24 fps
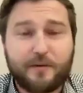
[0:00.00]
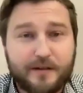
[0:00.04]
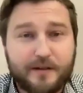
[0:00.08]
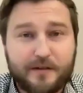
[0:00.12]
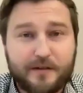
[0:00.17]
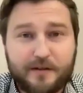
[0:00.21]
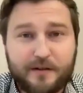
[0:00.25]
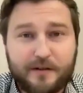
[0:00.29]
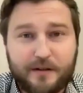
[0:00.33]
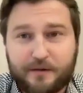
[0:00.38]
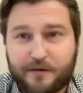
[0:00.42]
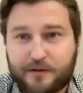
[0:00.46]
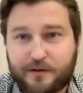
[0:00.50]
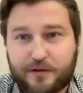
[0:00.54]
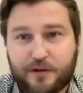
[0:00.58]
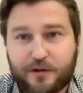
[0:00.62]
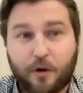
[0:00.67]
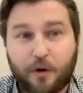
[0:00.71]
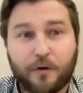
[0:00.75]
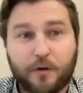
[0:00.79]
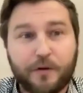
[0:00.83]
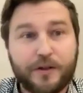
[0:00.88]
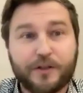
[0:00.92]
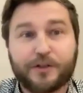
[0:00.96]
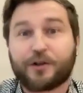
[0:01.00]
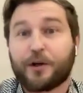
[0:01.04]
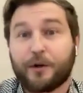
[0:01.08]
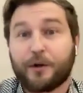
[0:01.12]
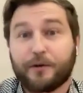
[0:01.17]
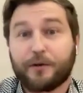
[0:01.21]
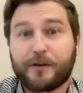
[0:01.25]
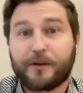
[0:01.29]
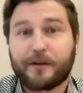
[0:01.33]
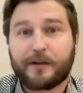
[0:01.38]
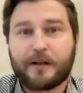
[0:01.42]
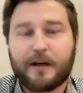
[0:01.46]
was you told the
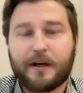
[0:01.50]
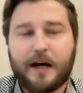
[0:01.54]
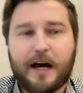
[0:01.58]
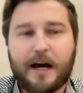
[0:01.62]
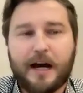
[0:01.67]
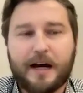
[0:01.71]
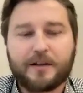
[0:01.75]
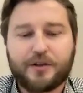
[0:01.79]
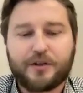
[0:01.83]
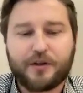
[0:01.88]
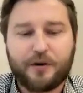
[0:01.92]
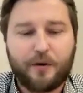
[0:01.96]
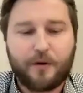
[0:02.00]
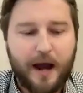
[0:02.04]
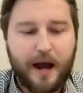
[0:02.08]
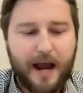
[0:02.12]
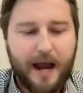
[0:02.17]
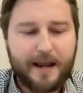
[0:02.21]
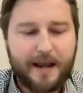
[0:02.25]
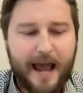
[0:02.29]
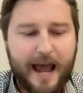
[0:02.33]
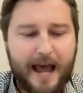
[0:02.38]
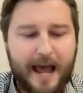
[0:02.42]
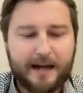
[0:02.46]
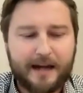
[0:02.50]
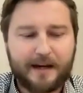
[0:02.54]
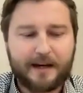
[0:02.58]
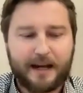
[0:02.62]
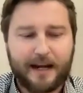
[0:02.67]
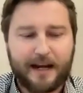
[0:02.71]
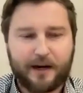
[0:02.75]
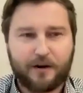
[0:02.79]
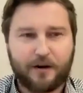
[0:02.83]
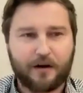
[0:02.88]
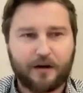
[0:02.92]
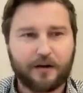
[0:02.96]
truth. Uh, so I had,
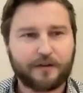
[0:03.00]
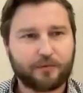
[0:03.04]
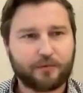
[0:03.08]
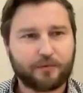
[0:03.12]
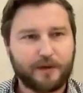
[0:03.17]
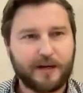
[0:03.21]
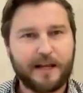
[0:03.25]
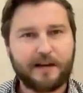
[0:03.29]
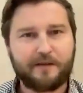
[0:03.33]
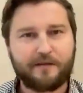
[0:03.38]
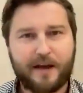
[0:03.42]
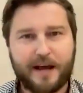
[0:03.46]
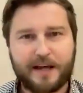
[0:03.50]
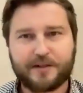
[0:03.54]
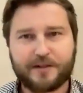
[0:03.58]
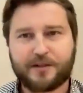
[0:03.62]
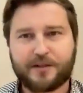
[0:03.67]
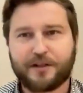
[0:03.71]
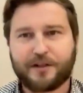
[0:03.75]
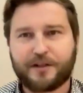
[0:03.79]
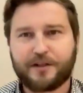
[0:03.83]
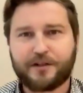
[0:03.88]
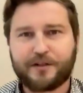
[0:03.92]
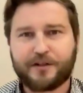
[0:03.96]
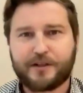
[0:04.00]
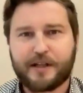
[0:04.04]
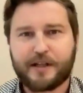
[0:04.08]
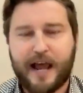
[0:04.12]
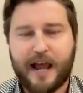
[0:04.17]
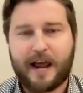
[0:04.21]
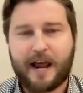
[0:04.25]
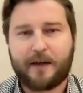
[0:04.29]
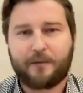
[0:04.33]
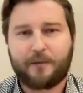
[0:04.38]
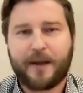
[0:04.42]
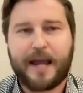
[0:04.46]
I called three investors
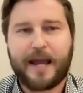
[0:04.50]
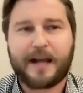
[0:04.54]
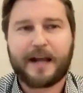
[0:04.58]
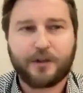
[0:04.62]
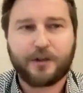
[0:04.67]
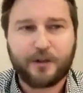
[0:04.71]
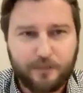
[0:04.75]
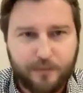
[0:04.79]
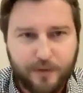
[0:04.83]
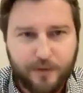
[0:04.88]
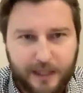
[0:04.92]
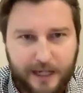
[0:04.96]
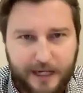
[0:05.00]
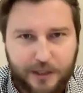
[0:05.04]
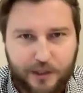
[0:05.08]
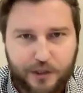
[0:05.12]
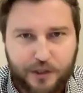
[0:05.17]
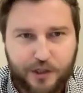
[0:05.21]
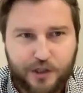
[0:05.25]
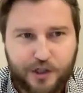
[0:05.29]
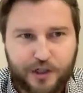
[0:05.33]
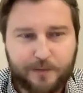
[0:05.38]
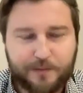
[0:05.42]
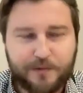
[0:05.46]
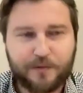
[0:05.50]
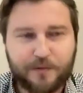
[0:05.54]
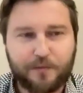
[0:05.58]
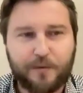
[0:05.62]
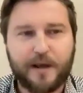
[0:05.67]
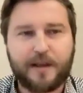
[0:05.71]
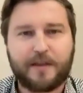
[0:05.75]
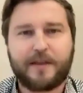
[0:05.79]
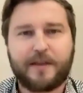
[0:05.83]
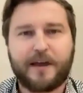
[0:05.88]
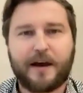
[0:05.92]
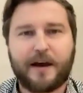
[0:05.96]
that we had good relationships
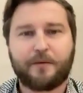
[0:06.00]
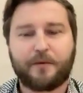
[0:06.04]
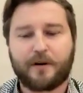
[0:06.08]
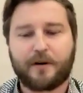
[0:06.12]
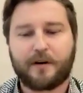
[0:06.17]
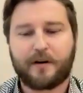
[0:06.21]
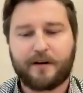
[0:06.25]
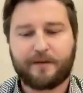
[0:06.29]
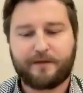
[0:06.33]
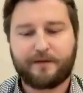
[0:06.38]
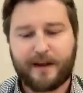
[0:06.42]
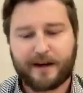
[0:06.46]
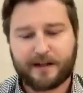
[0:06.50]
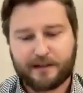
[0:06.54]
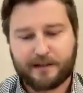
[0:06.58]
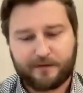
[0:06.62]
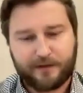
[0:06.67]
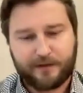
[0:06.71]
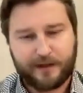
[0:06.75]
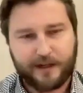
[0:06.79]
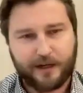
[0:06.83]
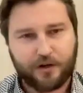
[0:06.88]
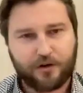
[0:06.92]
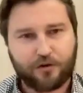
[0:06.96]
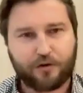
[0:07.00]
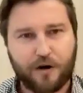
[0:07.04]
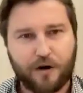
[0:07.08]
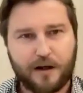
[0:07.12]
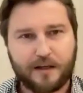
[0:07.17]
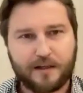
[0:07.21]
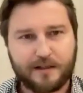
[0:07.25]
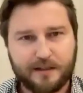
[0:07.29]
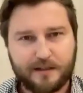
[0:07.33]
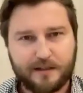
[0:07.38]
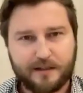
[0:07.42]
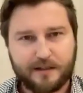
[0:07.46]
with that were effectively
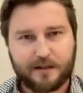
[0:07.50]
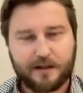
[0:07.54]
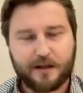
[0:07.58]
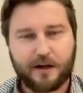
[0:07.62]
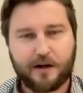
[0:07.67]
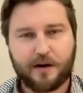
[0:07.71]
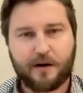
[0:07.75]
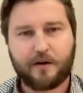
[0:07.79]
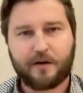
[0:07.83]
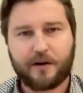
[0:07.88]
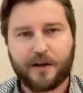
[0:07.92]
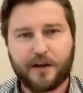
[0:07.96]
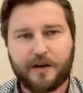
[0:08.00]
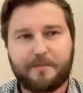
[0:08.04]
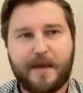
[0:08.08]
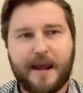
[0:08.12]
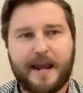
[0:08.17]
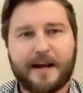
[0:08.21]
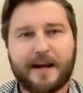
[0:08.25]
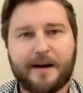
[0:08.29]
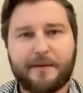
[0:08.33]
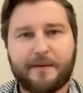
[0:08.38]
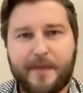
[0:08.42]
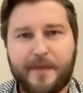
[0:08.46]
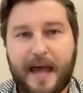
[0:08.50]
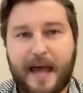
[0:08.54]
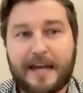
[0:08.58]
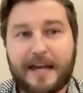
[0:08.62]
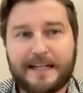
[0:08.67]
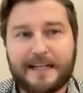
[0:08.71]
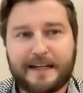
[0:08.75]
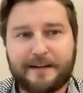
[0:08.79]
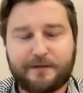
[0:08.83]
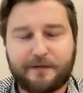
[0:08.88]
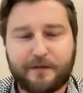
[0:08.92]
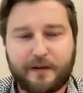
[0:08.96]
across, you know, could make up
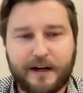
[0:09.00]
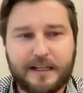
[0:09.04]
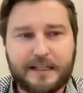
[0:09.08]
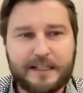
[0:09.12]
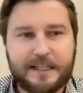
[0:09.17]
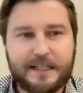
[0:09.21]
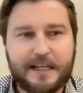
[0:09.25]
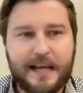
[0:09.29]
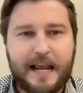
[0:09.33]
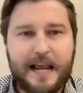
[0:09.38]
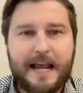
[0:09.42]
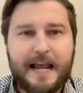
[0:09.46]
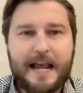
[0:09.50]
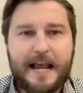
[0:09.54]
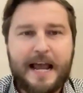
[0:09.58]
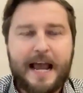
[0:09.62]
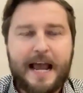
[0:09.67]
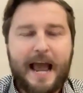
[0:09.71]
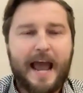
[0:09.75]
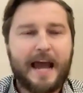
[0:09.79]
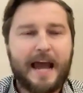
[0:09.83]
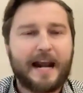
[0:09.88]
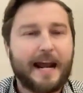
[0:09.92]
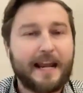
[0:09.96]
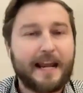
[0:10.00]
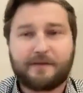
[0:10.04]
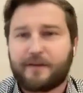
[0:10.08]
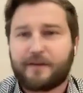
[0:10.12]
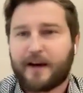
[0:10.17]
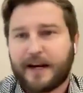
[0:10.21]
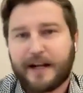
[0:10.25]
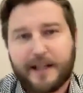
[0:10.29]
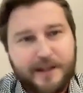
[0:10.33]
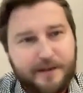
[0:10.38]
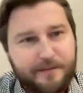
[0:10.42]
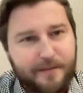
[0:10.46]
that difference. And I
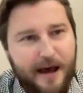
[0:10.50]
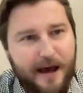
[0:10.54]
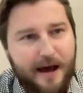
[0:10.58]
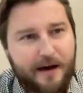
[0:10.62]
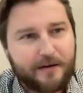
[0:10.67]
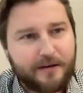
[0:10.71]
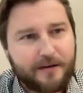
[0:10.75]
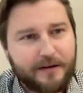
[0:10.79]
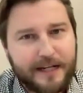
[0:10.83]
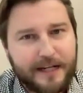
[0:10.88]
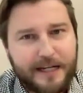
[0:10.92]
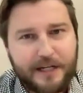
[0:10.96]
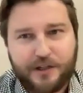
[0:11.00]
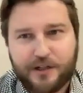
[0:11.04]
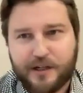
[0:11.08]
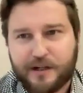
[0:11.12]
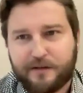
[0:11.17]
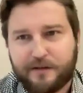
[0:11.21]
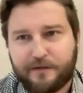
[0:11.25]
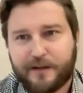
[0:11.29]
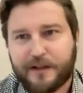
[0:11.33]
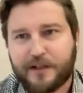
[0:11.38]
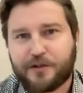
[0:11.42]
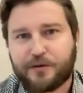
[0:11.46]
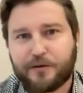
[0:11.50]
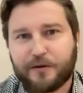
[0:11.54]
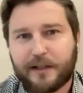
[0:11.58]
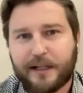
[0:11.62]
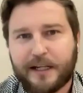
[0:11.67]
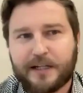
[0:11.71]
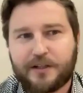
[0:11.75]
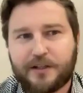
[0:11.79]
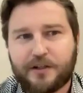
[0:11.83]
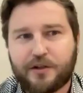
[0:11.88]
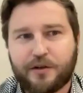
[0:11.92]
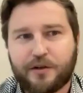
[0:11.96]
invited them out each
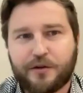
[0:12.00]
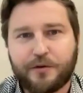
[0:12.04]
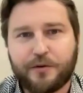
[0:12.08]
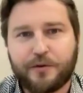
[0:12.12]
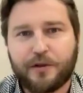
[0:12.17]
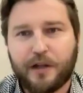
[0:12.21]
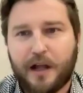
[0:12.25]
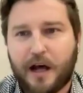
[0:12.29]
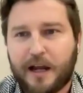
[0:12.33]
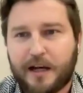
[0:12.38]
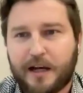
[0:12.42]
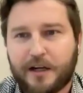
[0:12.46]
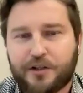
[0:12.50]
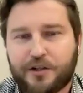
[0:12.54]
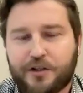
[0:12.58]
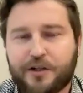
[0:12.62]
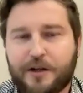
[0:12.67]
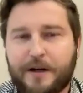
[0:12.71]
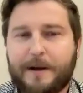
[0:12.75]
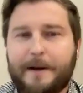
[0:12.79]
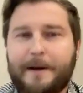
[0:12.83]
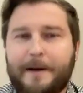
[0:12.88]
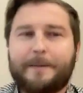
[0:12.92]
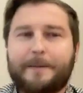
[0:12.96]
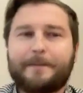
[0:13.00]
individually to lunch.